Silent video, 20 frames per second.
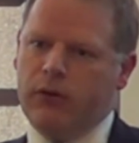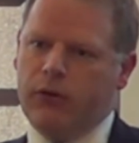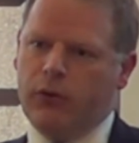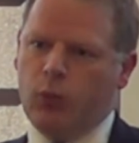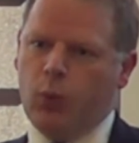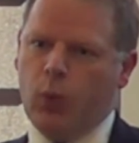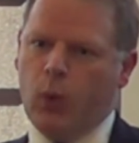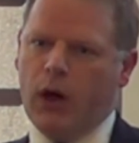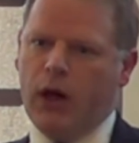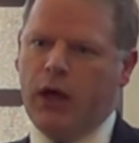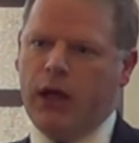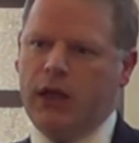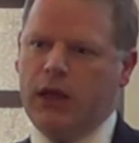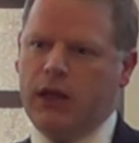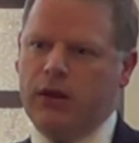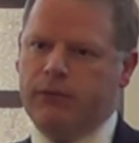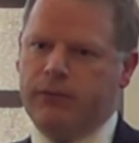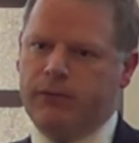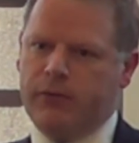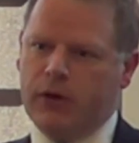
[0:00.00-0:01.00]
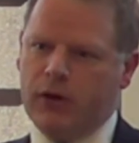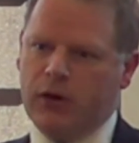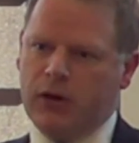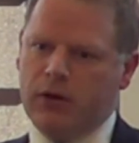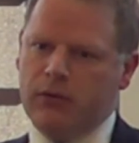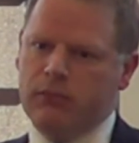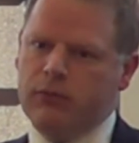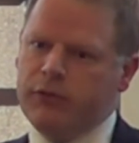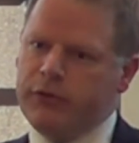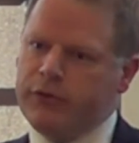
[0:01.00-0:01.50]
the way
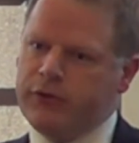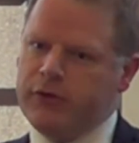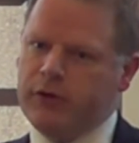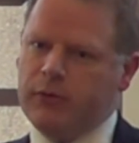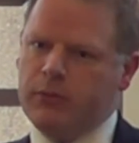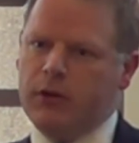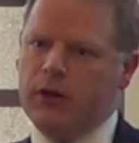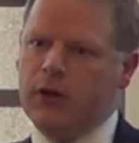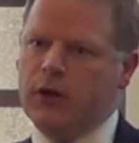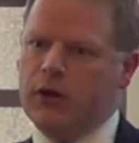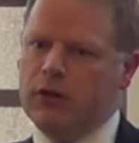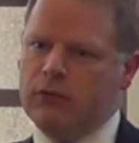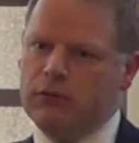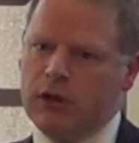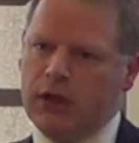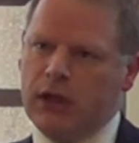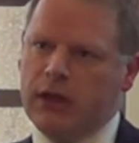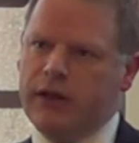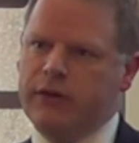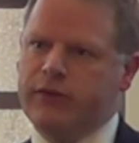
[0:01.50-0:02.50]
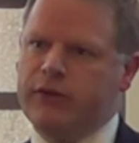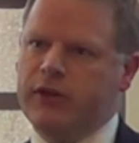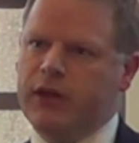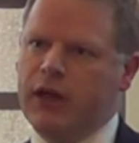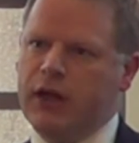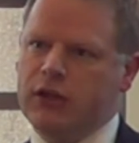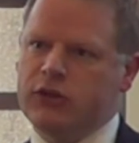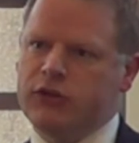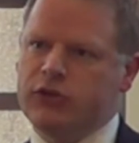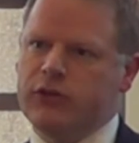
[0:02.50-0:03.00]
for similar related
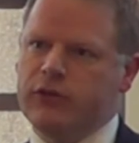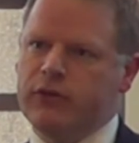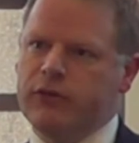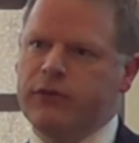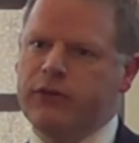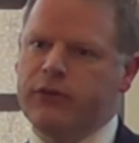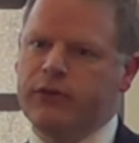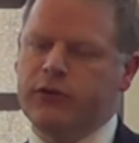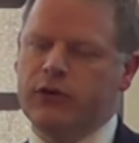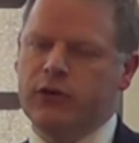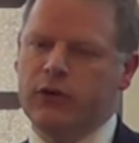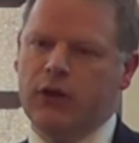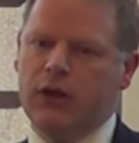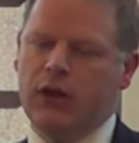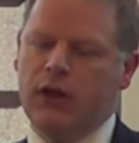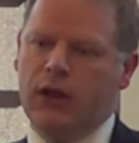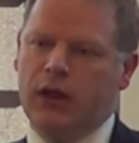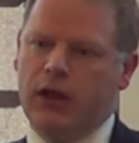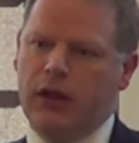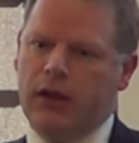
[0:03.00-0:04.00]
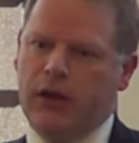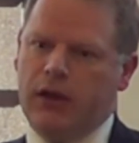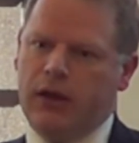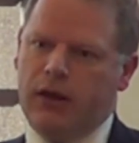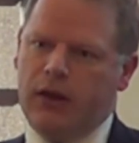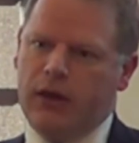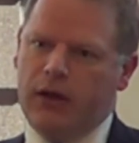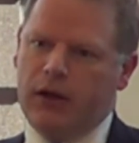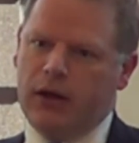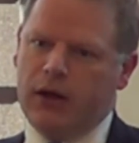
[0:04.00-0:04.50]
actions.
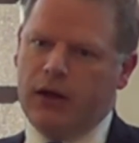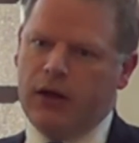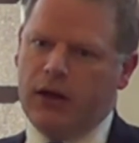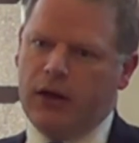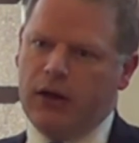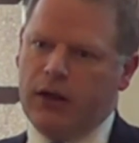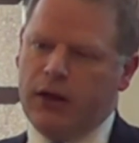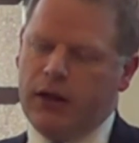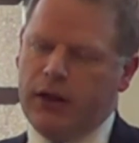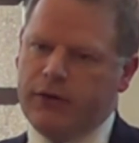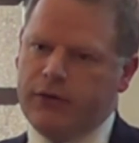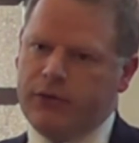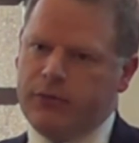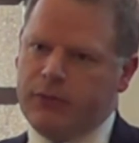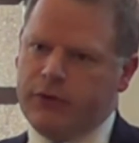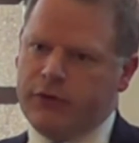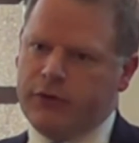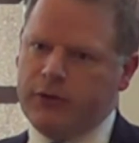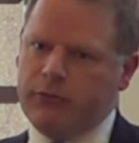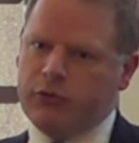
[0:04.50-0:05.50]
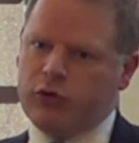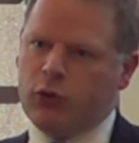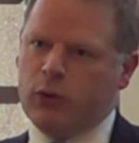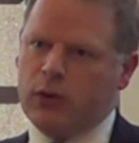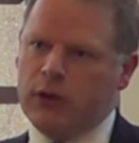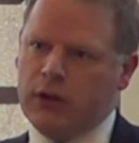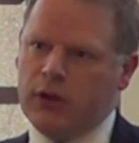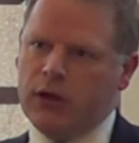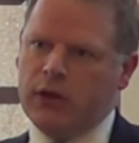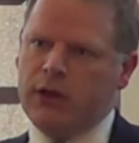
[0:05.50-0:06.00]
It seems
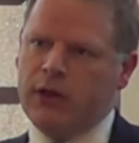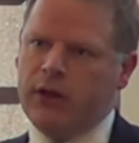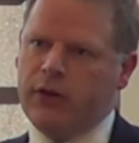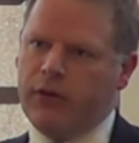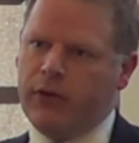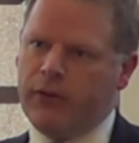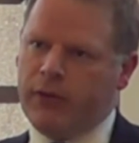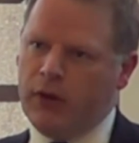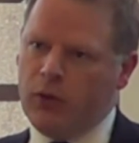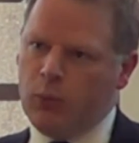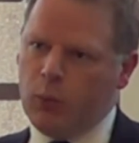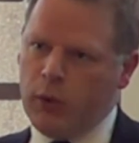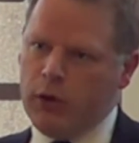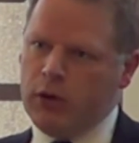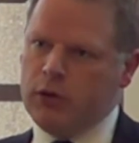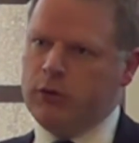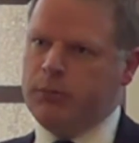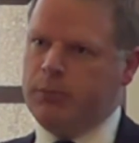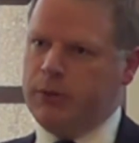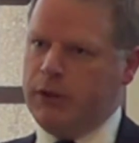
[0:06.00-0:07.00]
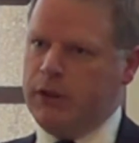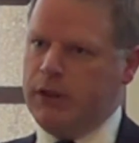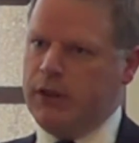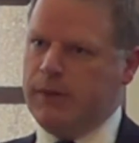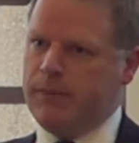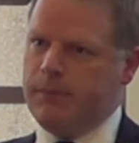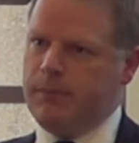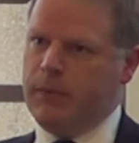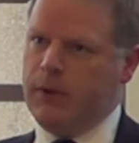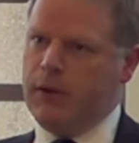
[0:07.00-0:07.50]
quite likely that there will be
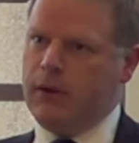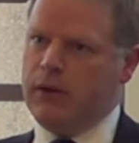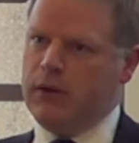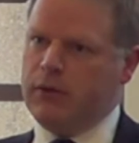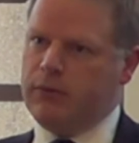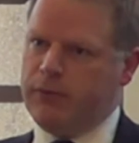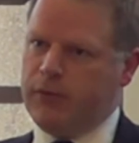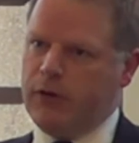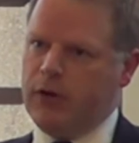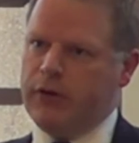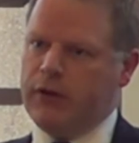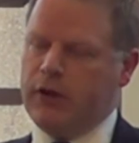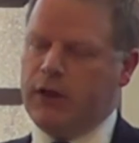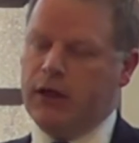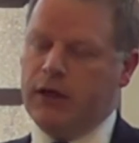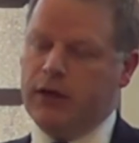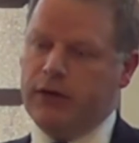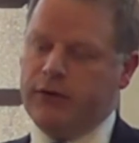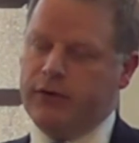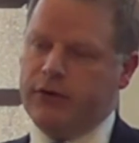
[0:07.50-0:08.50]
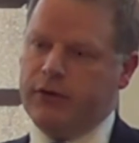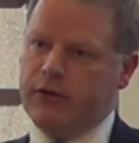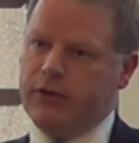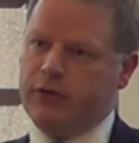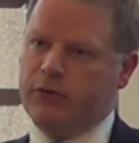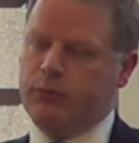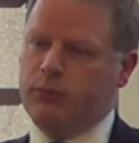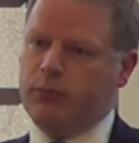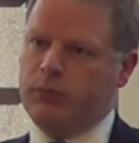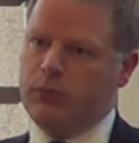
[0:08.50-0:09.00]
further
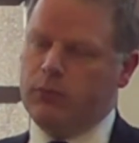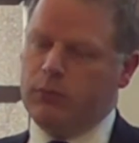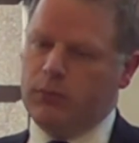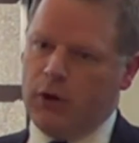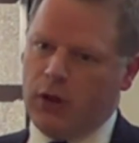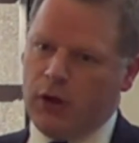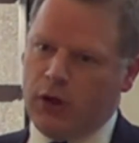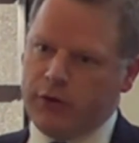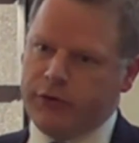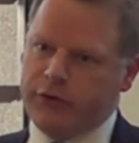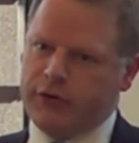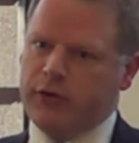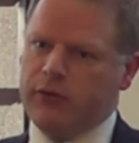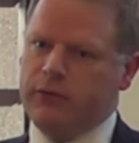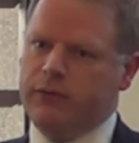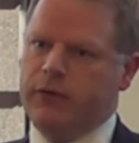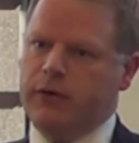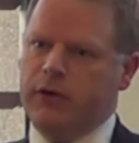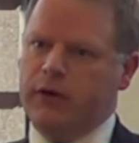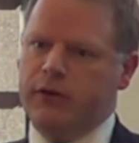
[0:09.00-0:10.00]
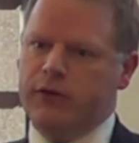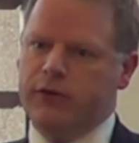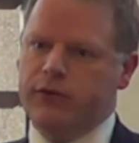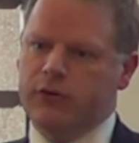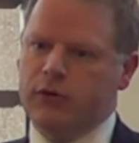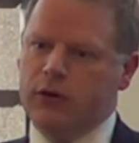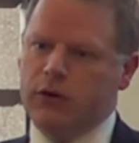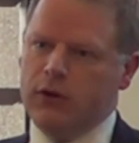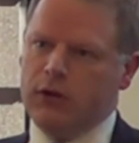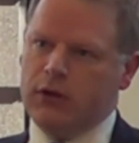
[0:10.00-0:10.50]
cases asking for
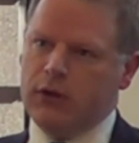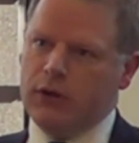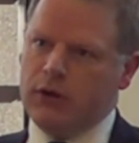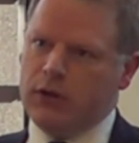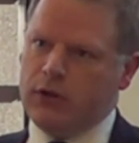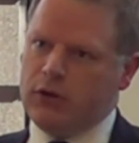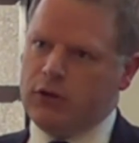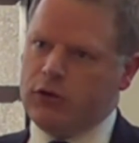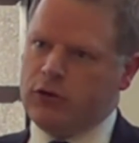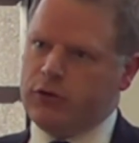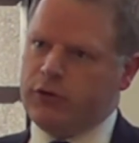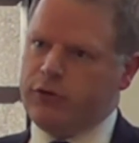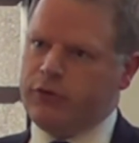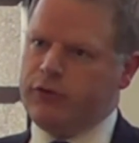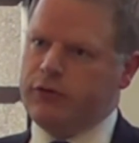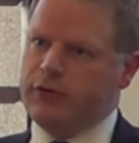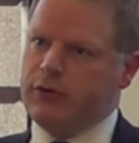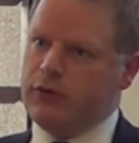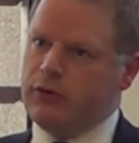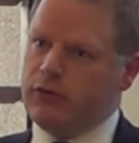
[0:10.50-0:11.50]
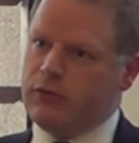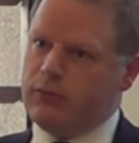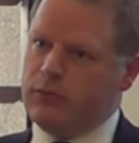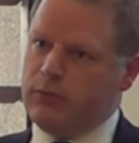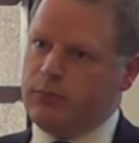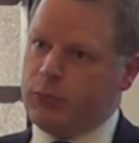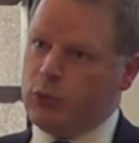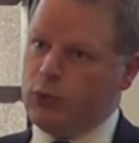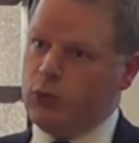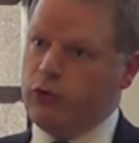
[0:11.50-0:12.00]
these
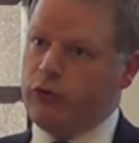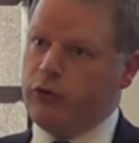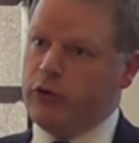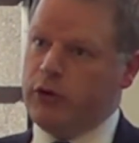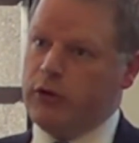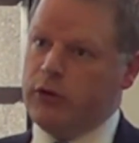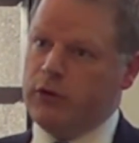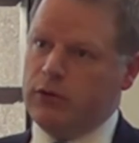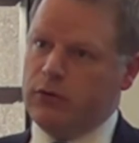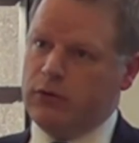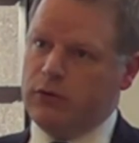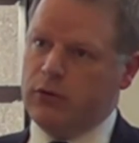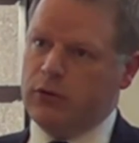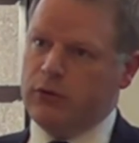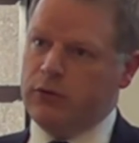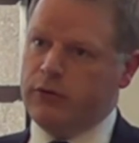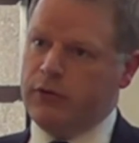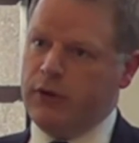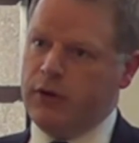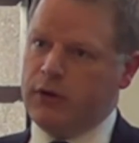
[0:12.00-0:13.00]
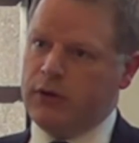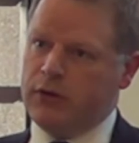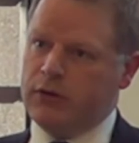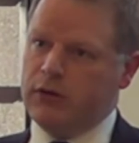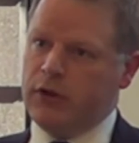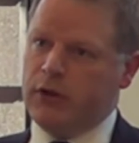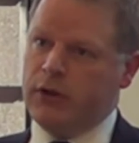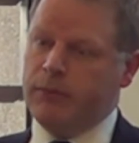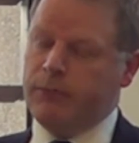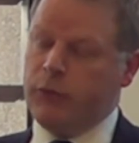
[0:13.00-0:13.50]
cross-border
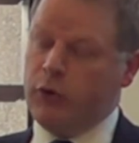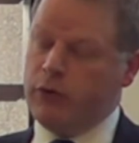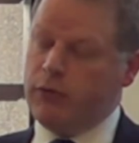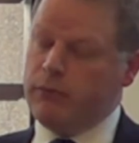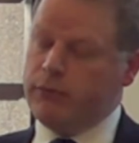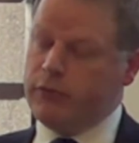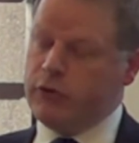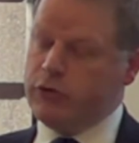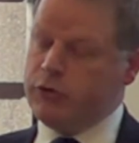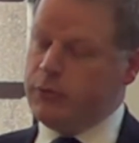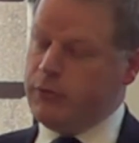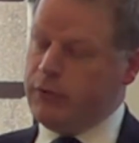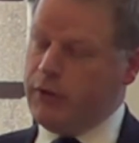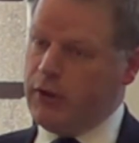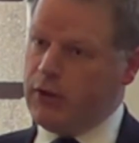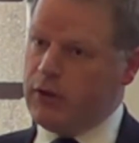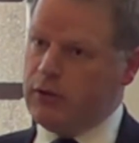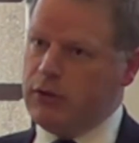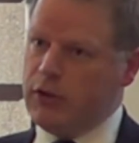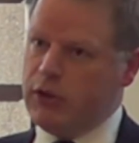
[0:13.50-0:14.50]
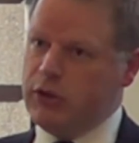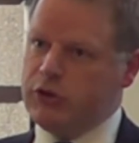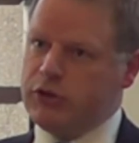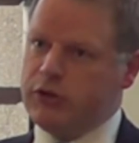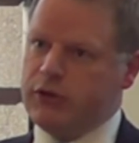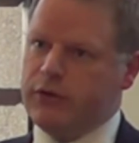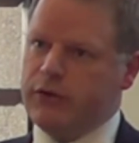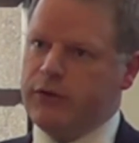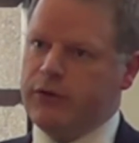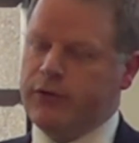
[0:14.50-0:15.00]
non-infringement
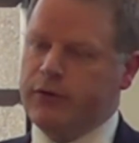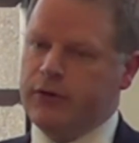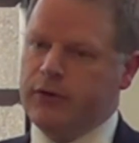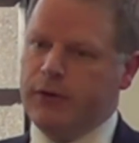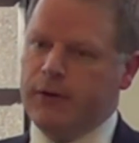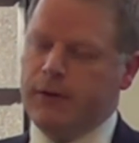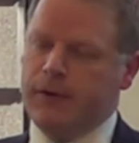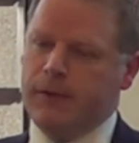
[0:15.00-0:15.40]
declarations.